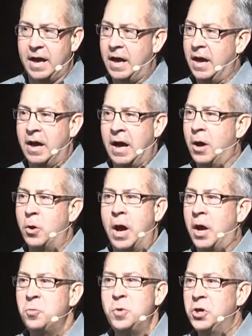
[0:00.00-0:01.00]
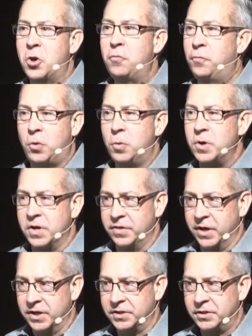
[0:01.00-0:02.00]
how, how do we go forward in
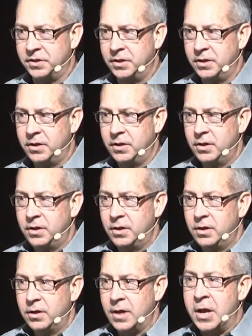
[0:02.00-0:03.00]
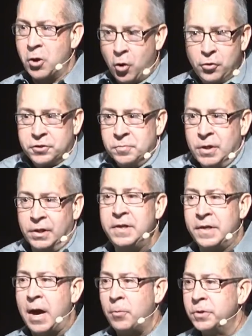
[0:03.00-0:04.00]
this? And ultimately,
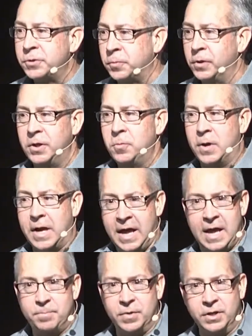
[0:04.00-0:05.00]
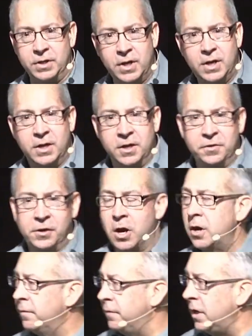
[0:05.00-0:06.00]
that was really what happened in the Garden
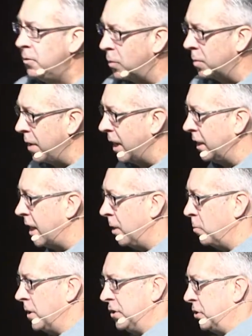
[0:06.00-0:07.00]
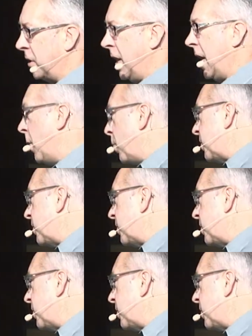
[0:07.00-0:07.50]
of Eden when mankind went astray. It was a